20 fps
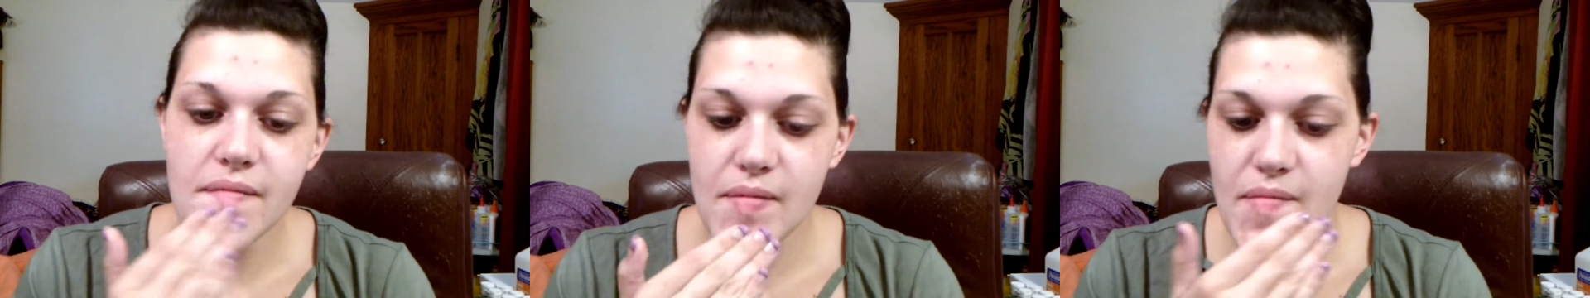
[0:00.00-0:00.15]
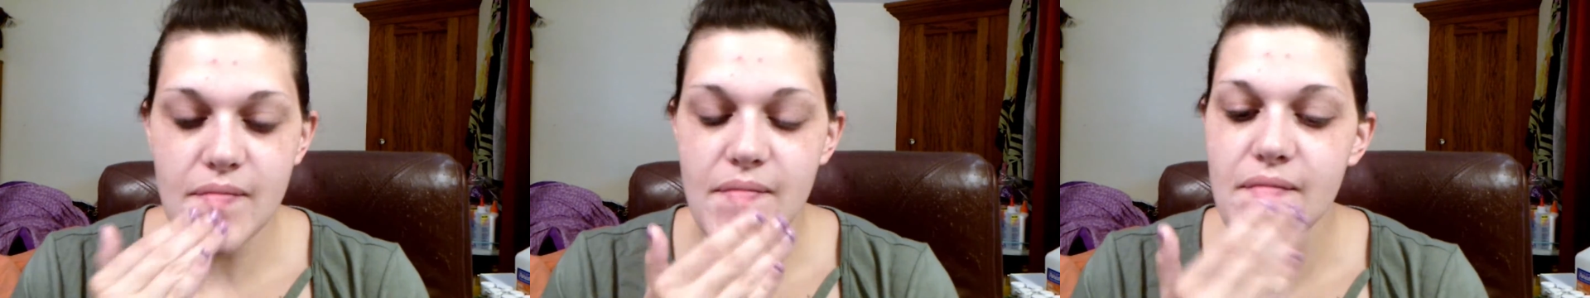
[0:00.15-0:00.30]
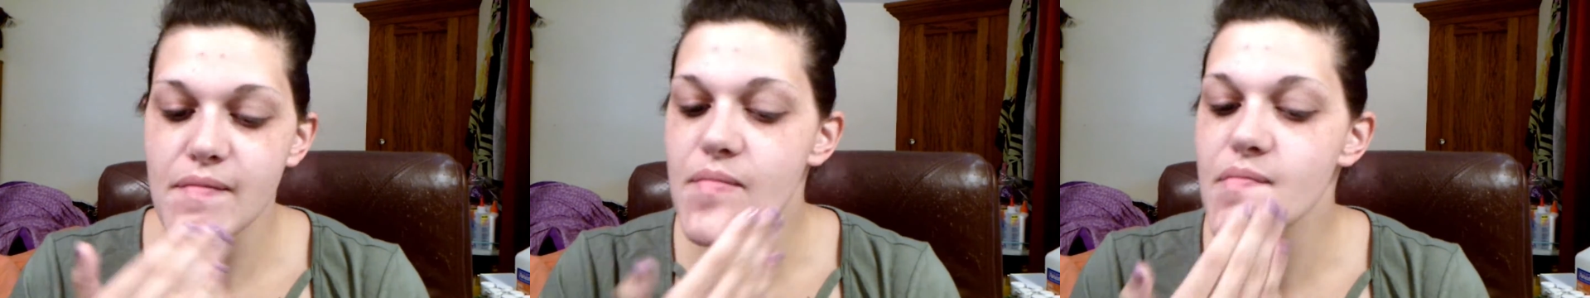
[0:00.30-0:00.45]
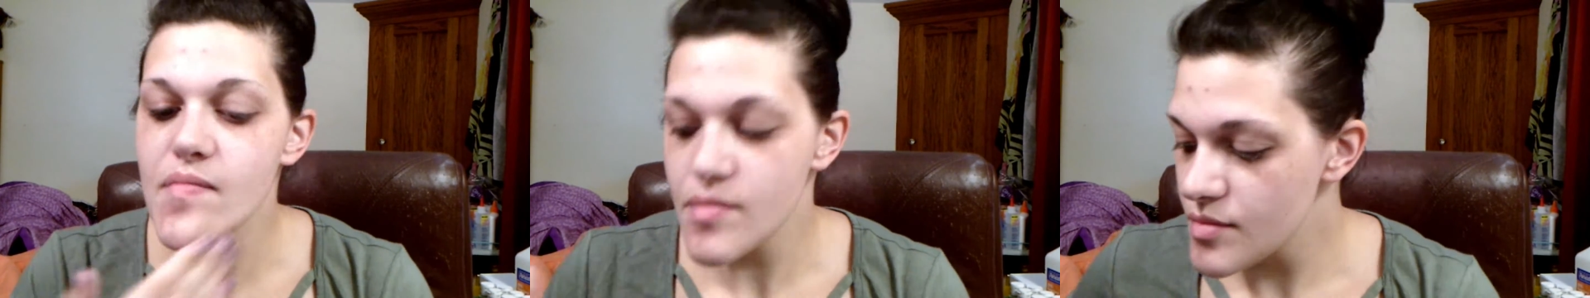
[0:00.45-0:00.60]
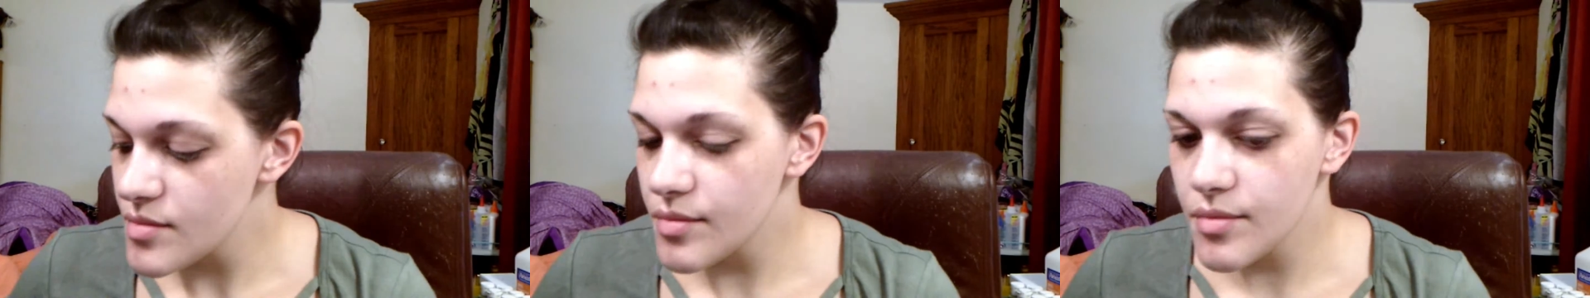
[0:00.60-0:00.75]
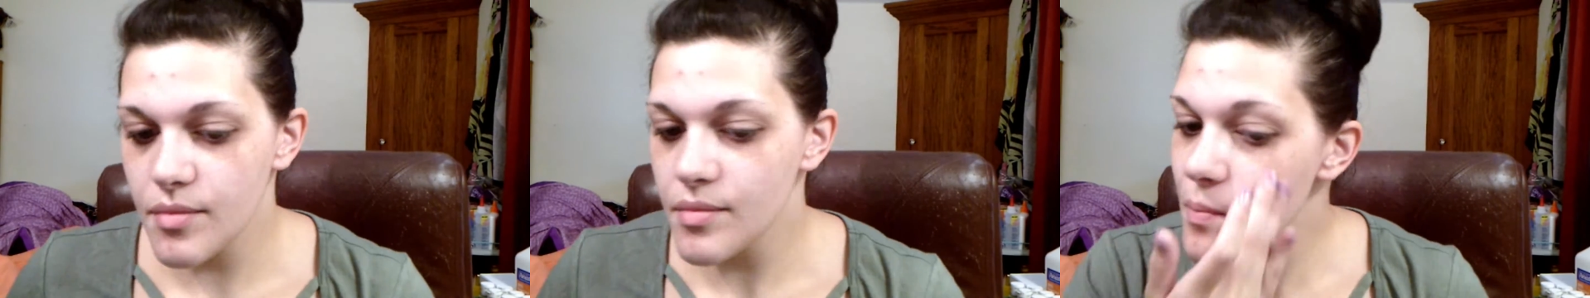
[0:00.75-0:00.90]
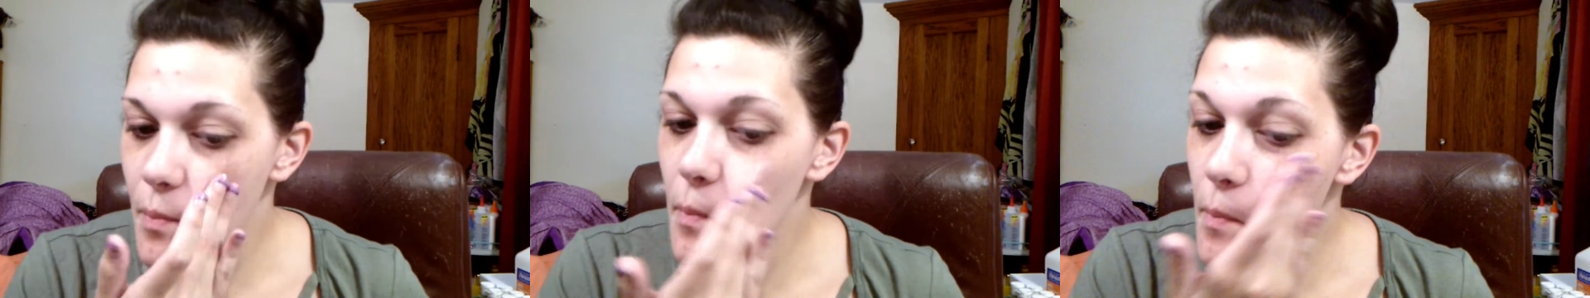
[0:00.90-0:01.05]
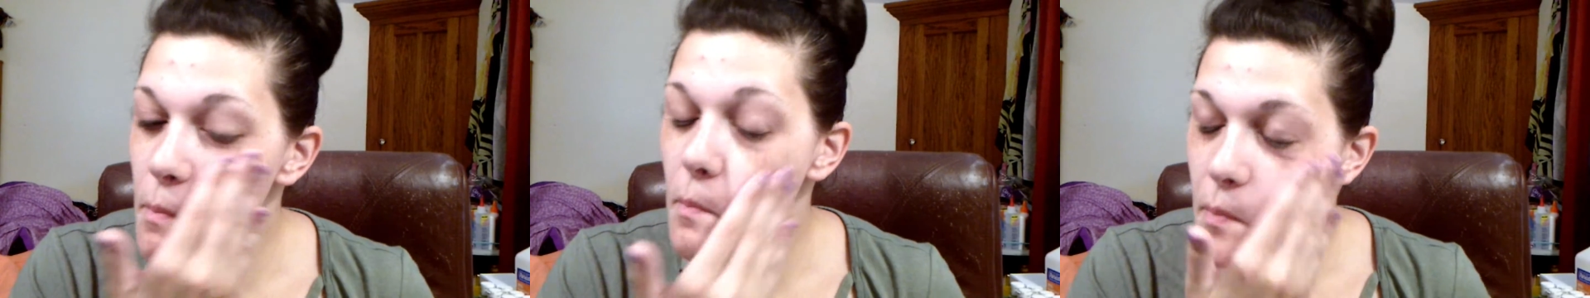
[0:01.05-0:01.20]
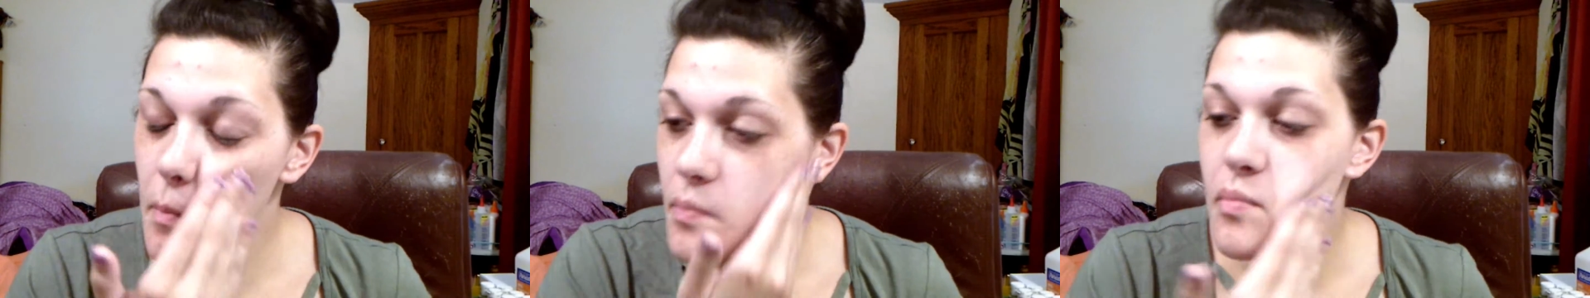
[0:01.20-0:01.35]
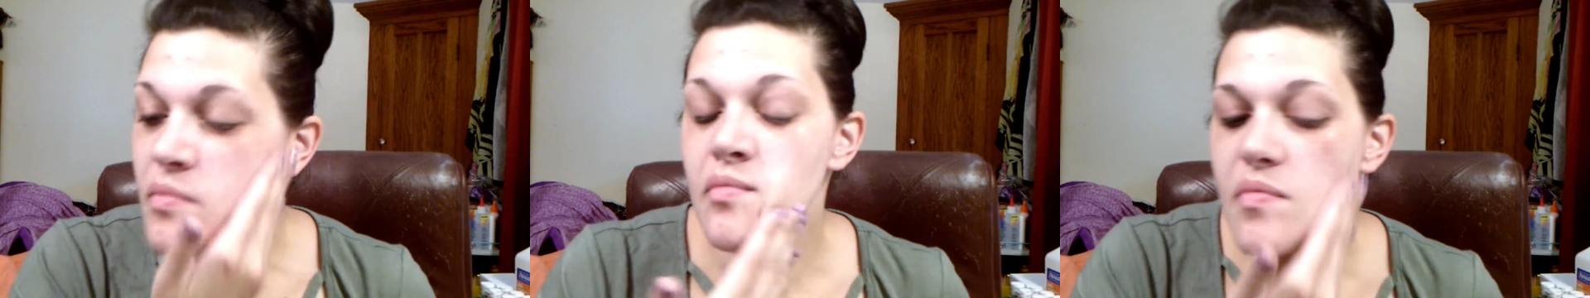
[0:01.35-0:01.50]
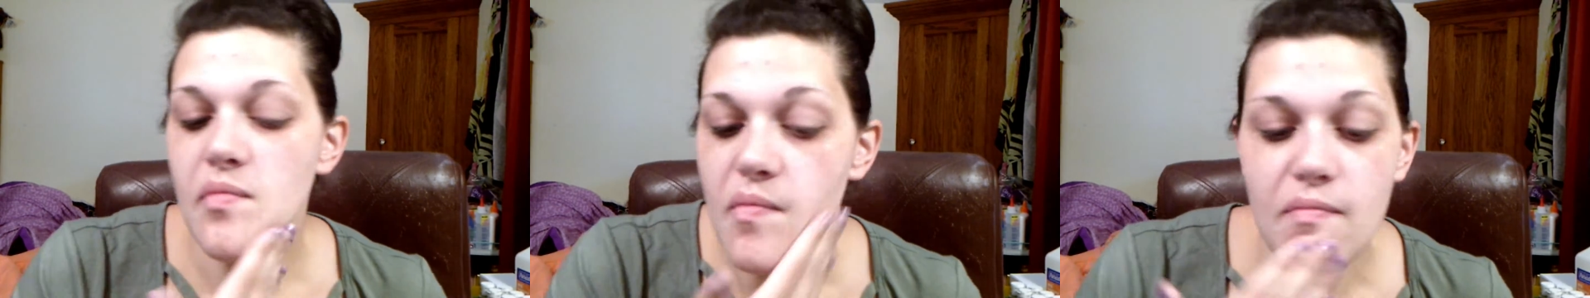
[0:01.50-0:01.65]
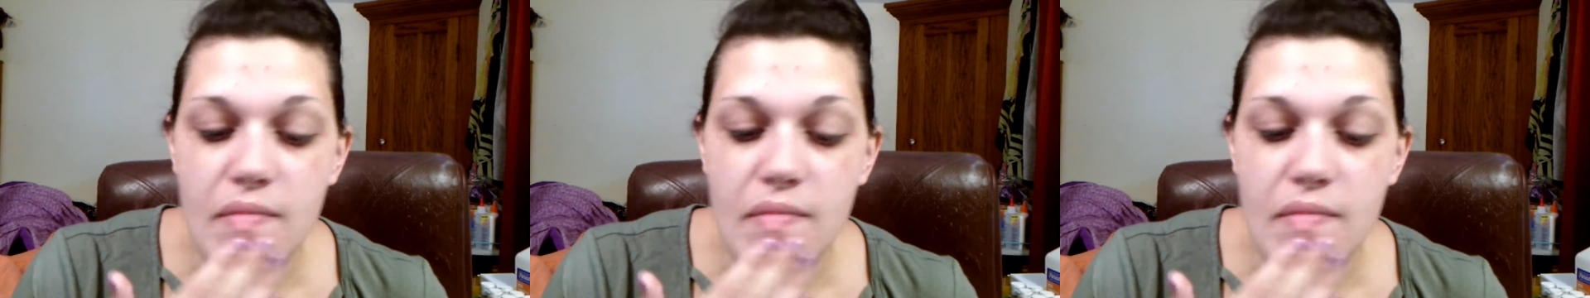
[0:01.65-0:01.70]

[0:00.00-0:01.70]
I'm gonna start with some moisturizer